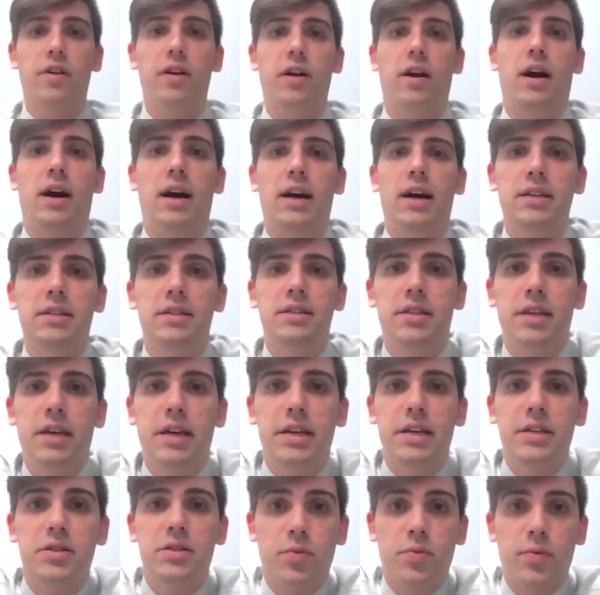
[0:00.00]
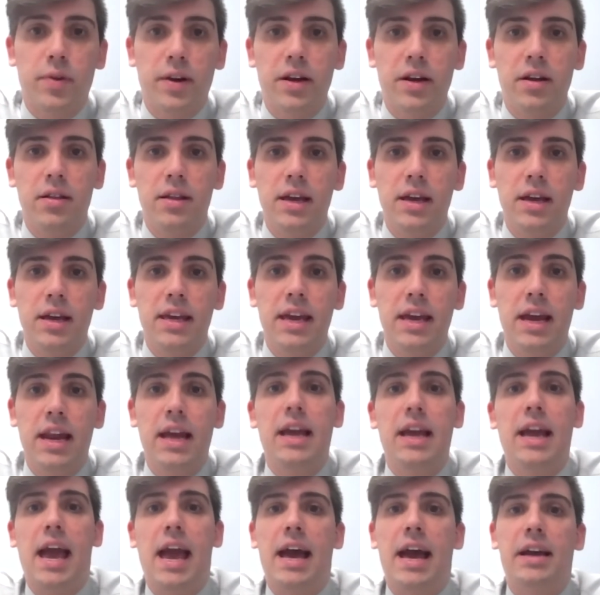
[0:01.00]
us, it's really
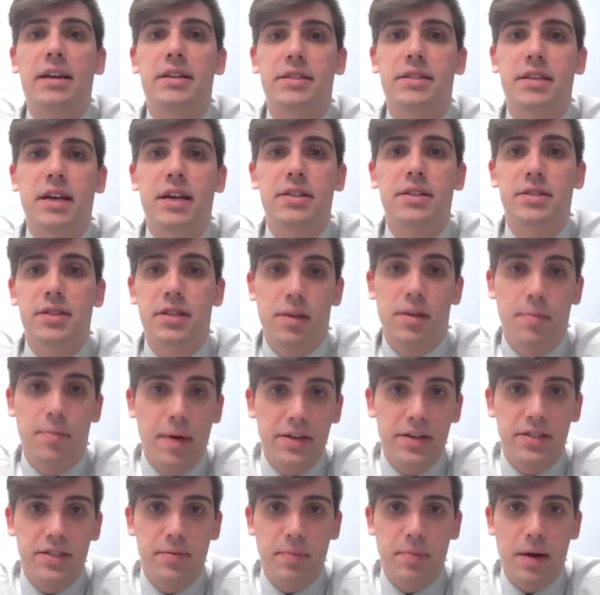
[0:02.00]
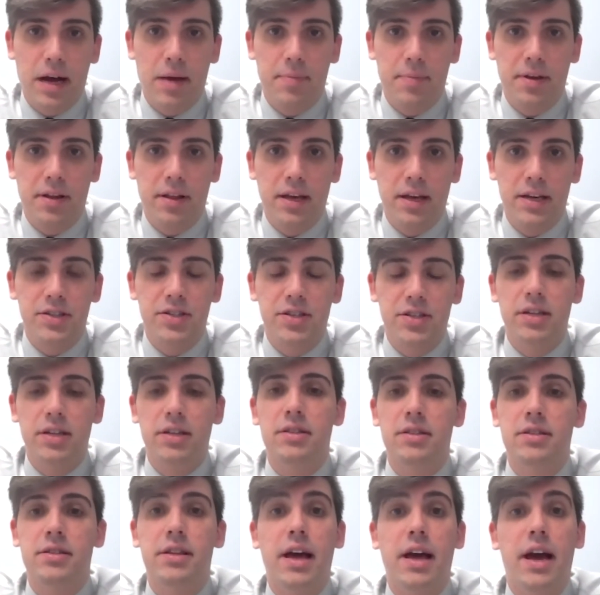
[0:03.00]
getting access to the patient
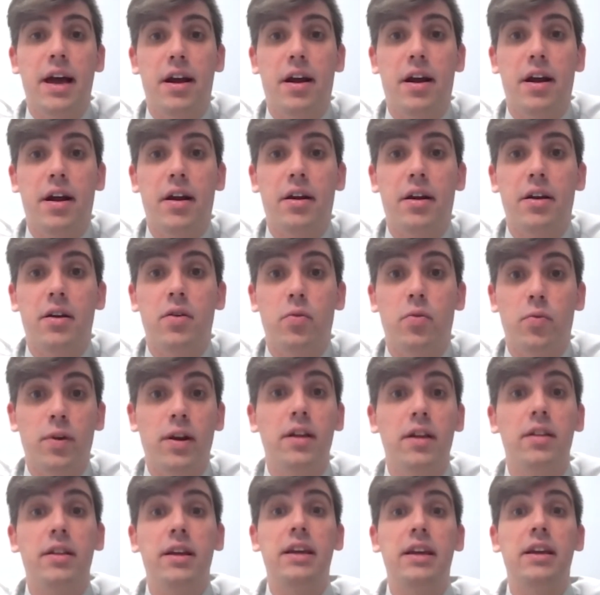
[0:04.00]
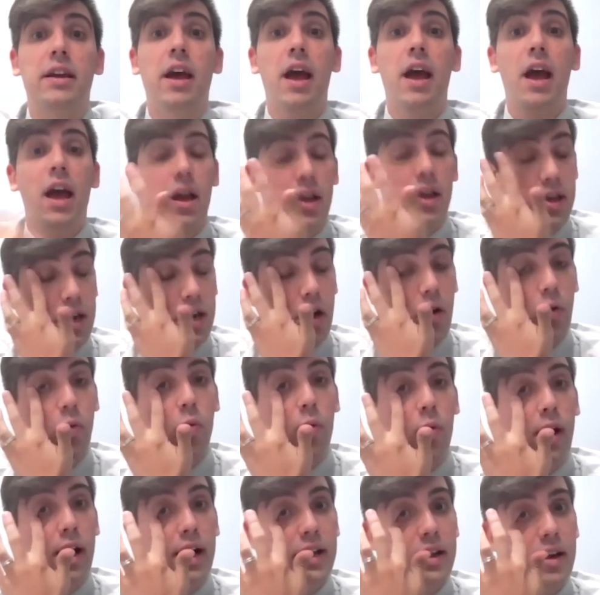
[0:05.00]
populations that are really,
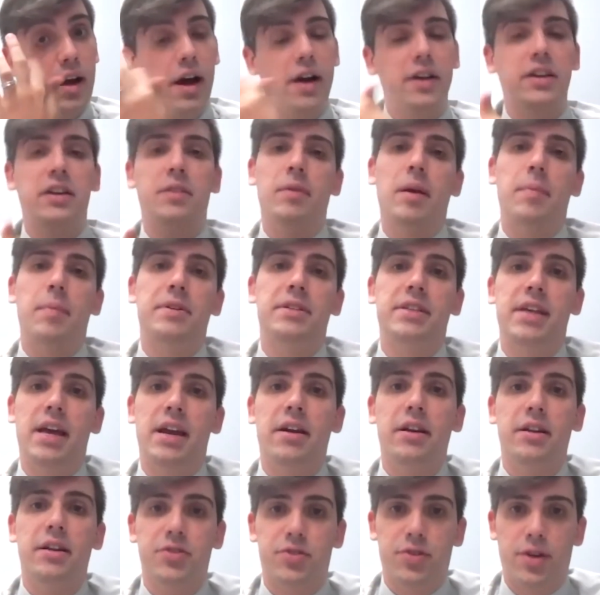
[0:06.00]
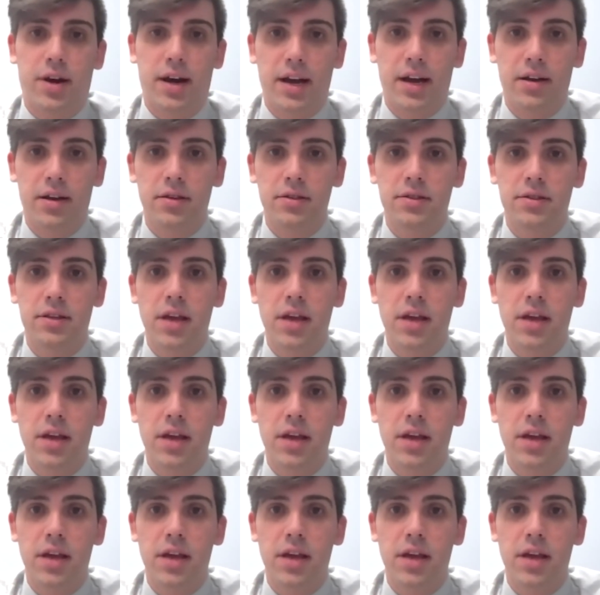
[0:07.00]
one, underrepresented in trials,